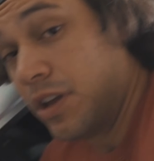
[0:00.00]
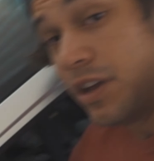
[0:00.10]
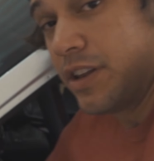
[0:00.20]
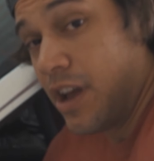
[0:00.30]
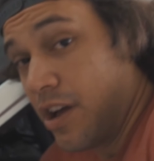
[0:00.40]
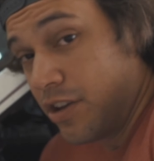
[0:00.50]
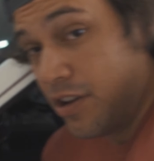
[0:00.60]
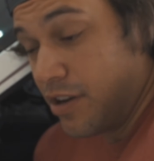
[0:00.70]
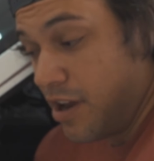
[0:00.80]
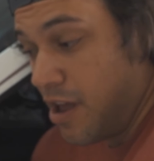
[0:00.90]
get down
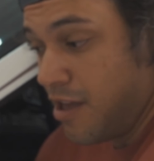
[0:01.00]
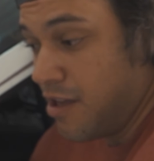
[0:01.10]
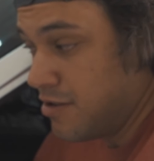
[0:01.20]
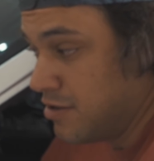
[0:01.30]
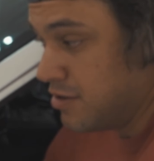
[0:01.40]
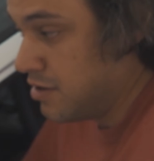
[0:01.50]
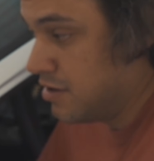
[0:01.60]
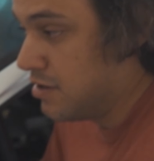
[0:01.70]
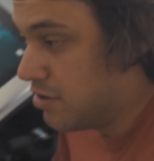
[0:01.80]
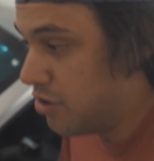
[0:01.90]
here and
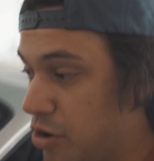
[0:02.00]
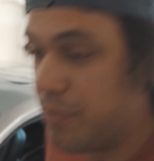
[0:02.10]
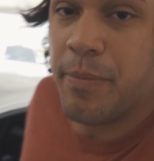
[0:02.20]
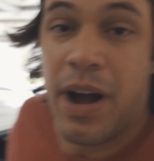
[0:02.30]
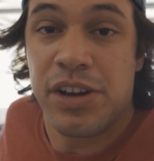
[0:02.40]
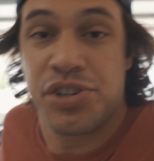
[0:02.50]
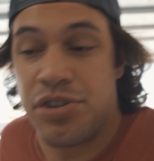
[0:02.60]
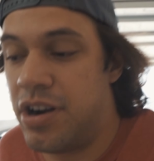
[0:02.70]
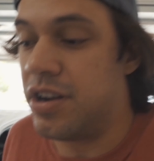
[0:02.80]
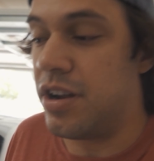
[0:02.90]
open my
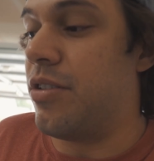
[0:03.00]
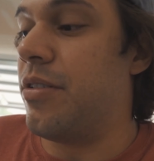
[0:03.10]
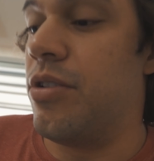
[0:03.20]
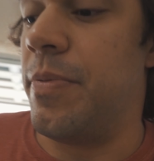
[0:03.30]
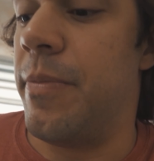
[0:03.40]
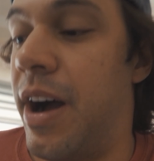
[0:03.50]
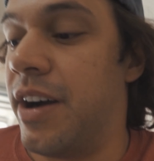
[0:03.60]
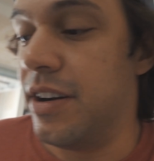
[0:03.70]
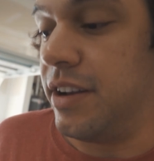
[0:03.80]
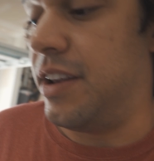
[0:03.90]
trunk or open my
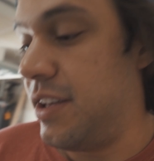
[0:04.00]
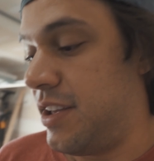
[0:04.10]
hood.